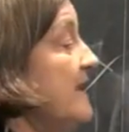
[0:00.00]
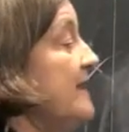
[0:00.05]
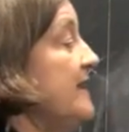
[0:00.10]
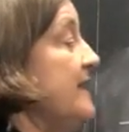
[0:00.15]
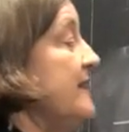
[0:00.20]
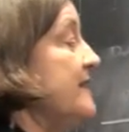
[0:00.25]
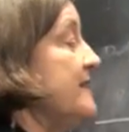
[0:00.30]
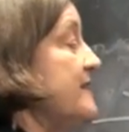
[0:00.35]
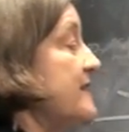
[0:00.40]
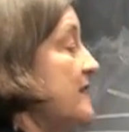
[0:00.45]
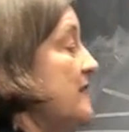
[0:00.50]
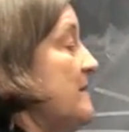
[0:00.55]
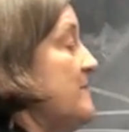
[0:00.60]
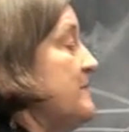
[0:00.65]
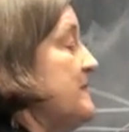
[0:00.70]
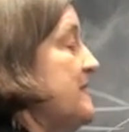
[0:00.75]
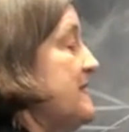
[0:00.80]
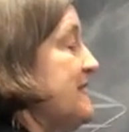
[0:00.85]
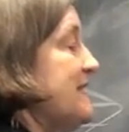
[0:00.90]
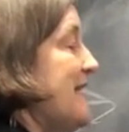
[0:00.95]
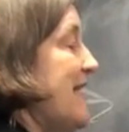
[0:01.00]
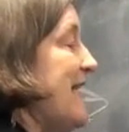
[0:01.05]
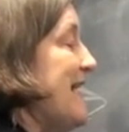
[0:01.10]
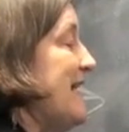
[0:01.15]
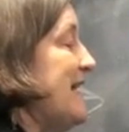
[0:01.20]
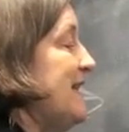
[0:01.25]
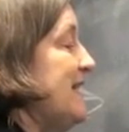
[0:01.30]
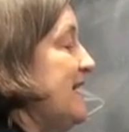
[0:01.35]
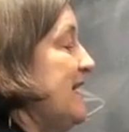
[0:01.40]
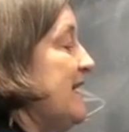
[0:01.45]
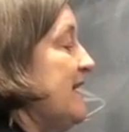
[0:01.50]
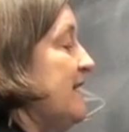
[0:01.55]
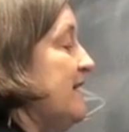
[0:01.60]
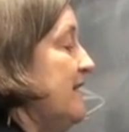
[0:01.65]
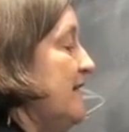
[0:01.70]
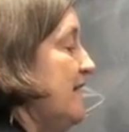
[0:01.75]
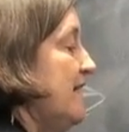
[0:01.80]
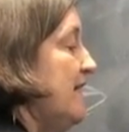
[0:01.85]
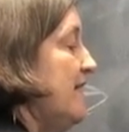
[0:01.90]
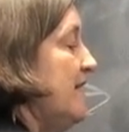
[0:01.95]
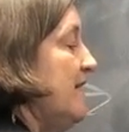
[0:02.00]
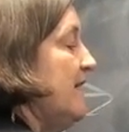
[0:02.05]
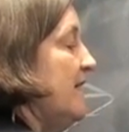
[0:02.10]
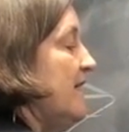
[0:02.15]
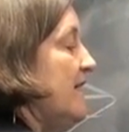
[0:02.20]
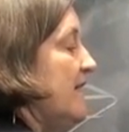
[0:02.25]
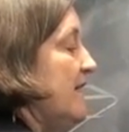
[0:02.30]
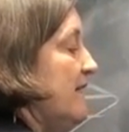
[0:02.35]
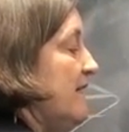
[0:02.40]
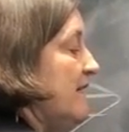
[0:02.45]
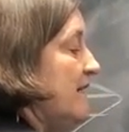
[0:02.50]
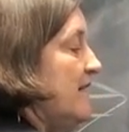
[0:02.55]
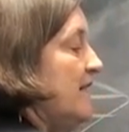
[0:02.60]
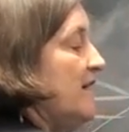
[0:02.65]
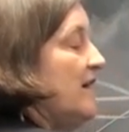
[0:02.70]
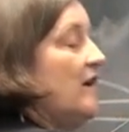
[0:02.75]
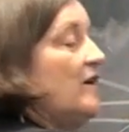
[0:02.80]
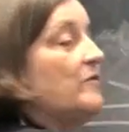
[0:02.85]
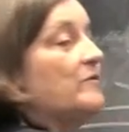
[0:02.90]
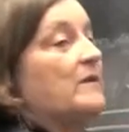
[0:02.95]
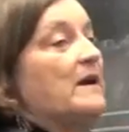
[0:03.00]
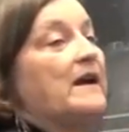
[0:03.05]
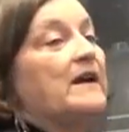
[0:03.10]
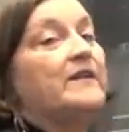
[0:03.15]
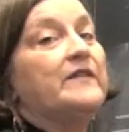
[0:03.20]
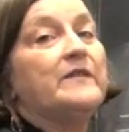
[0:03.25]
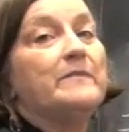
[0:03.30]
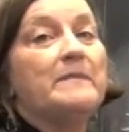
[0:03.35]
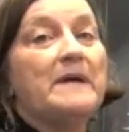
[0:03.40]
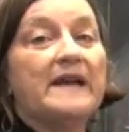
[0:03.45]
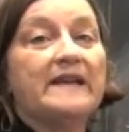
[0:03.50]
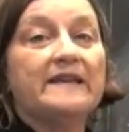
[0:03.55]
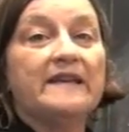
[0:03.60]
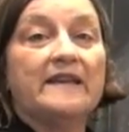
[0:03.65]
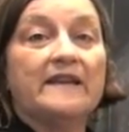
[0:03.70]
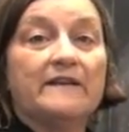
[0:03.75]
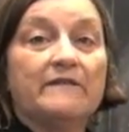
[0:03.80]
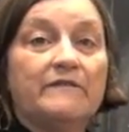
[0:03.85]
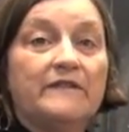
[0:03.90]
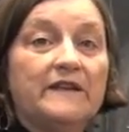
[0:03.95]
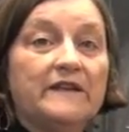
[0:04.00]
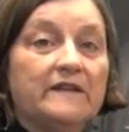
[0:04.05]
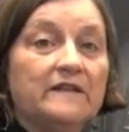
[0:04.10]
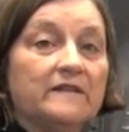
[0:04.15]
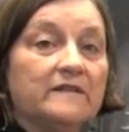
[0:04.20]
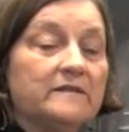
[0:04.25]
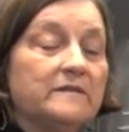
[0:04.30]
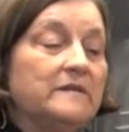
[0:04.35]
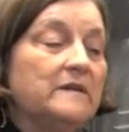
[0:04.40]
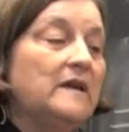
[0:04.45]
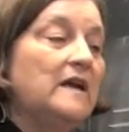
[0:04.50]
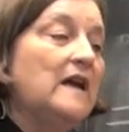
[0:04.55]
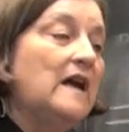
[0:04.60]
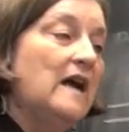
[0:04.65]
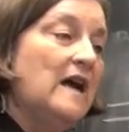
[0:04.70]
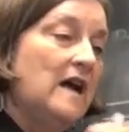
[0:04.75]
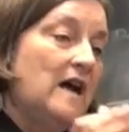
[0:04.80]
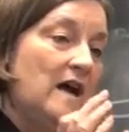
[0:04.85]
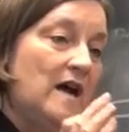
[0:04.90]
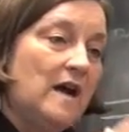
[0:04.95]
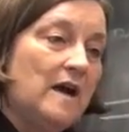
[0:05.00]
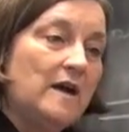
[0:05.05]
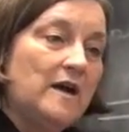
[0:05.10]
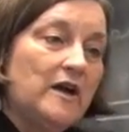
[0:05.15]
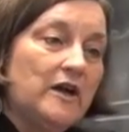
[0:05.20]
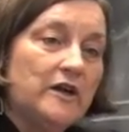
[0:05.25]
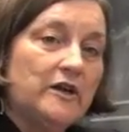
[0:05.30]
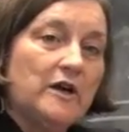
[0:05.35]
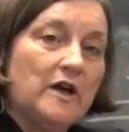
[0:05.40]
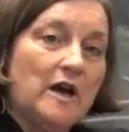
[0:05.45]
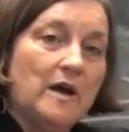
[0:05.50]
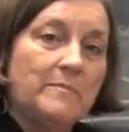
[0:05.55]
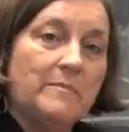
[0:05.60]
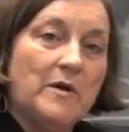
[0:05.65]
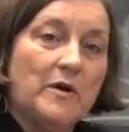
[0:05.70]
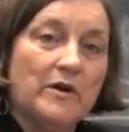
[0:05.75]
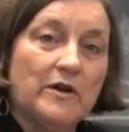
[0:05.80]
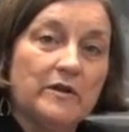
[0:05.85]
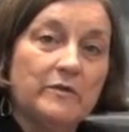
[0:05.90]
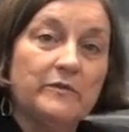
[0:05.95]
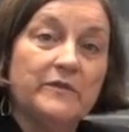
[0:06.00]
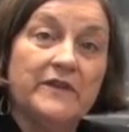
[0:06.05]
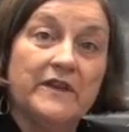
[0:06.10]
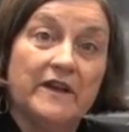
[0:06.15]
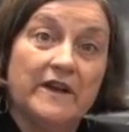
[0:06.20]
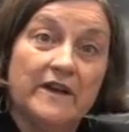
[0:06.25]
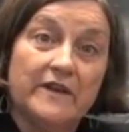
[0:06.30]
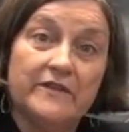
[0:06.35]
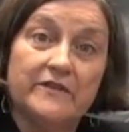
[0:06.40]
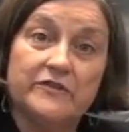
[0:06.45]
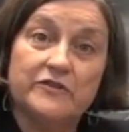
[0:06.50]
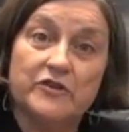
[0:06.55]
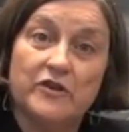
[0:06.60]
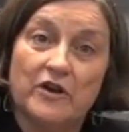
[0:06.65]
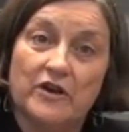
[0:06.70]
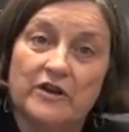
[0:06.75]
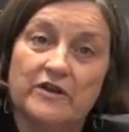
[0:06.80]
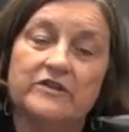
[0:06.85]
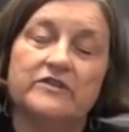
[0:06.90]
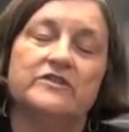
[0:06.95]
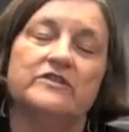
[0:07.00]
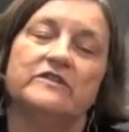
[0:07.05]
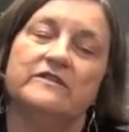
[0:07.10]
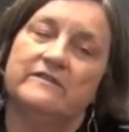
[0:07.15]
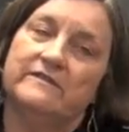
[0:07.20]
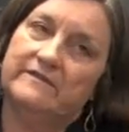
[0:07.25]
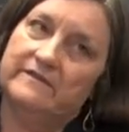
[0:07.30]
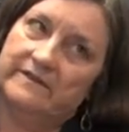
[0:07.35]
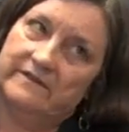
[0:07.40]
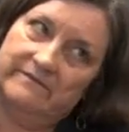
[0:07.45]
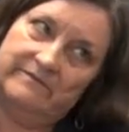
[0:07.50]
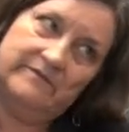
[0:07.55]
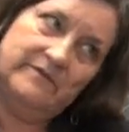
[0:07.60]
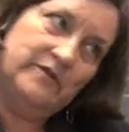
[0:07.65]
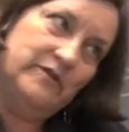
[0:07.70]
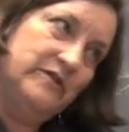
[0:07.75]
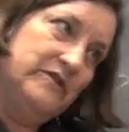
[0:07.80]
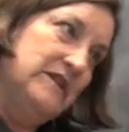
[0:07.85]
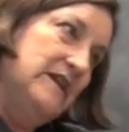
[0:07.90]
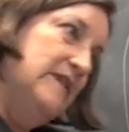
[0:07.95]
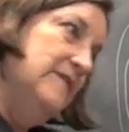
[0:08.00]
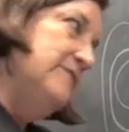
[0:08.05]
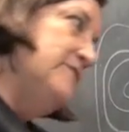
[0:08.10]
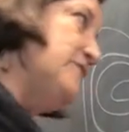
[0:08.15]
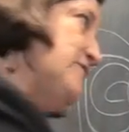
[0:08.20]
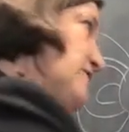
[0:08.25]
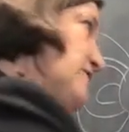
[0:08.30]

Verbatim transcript: and ends up cycling around the magnetic field. A particle with the other charge, turn left,